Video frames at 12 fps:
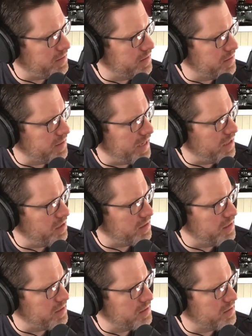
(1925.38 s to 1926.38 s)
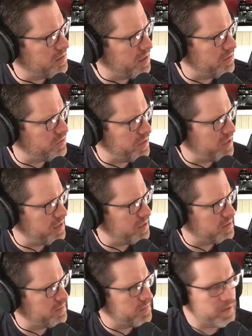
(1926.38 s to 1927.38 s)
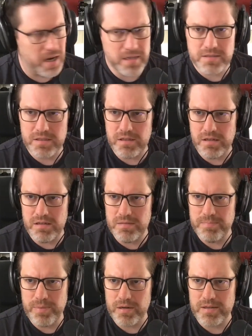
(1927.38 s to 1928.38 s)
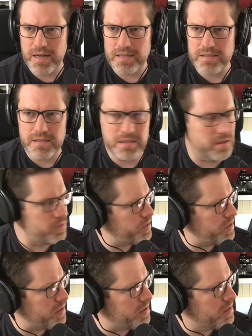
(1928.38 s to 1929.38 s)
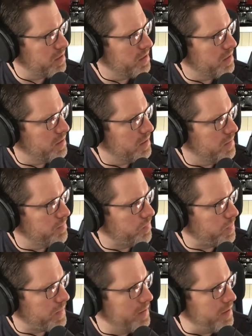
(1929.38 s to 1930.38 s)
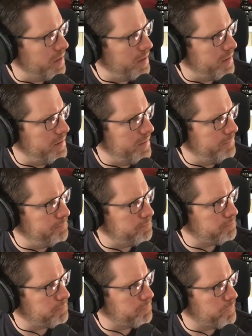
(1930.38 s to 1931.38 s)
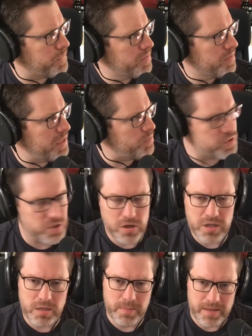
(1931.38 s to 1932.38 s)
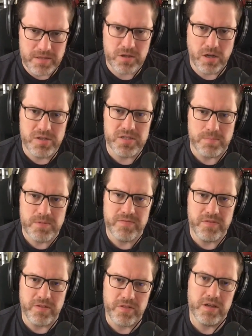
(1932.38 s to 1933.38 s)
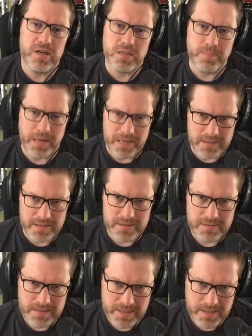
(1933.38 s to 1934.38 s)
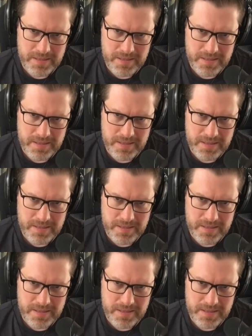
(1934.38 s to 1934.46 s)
heard this, I was reading this article or podcast the other week, and it was talking about this concept of the third place.